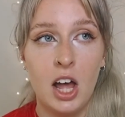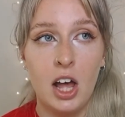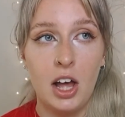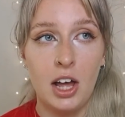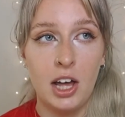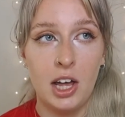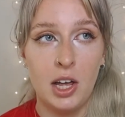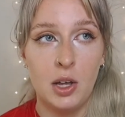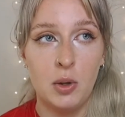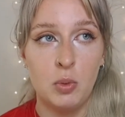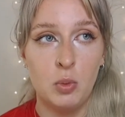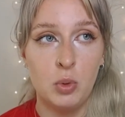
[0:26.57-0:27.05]

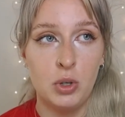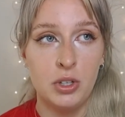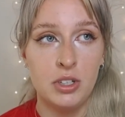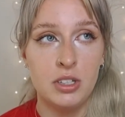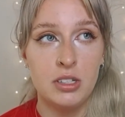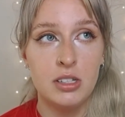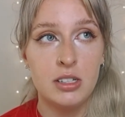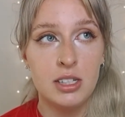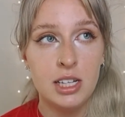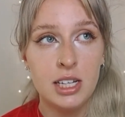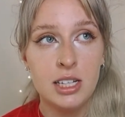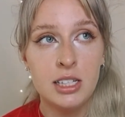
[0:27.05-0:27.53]
I was
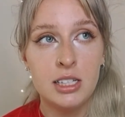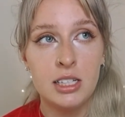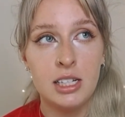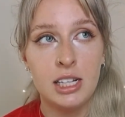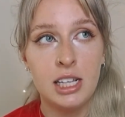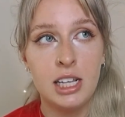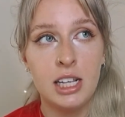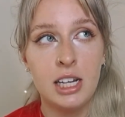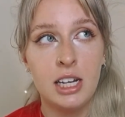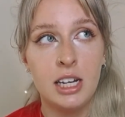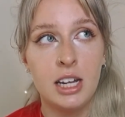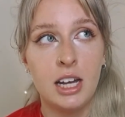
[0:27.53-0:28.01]

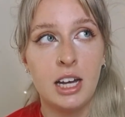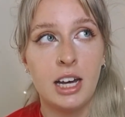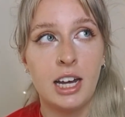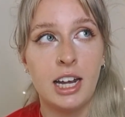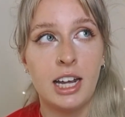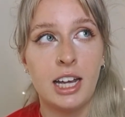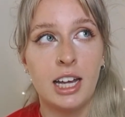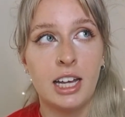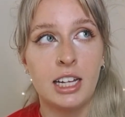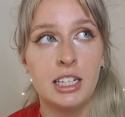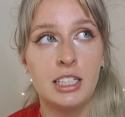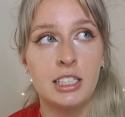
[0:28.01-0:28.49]
16, I
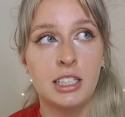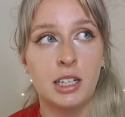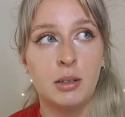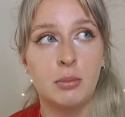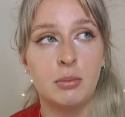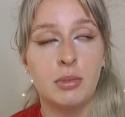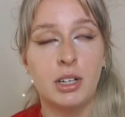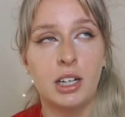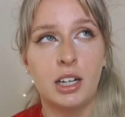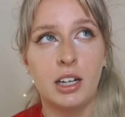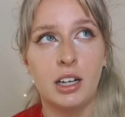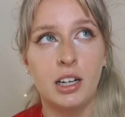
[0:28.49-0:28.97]
had done
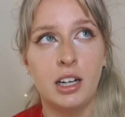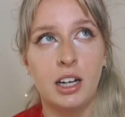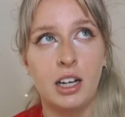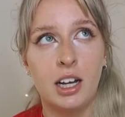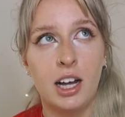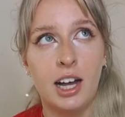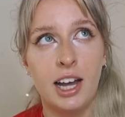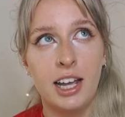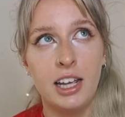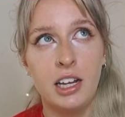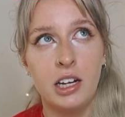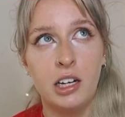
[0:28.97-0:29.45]
my
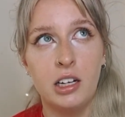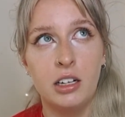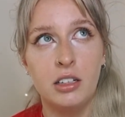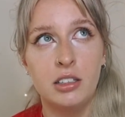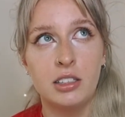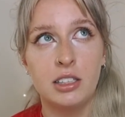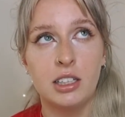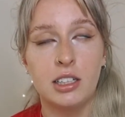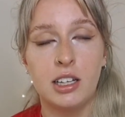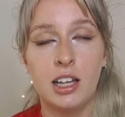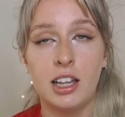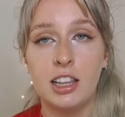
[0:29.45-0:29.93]

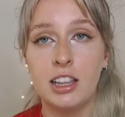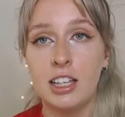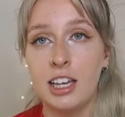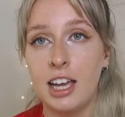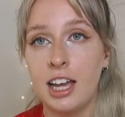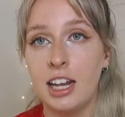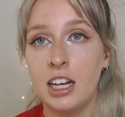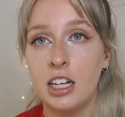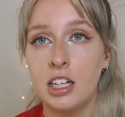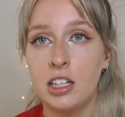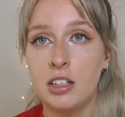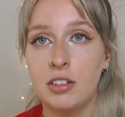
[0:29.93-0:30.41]
hires at the
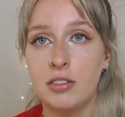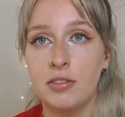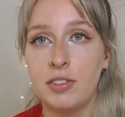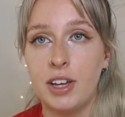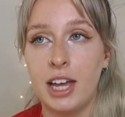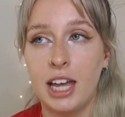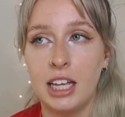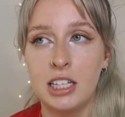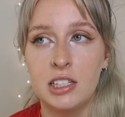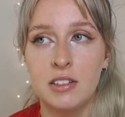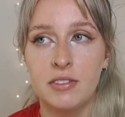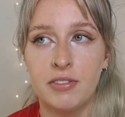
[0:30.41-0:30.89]
end of
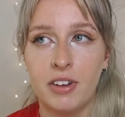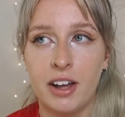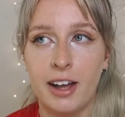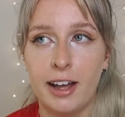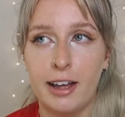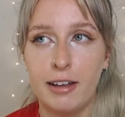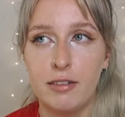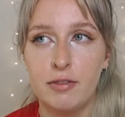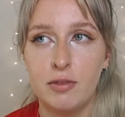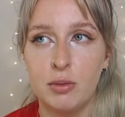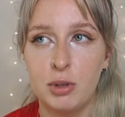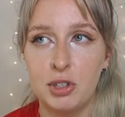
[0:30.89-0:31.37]
S5,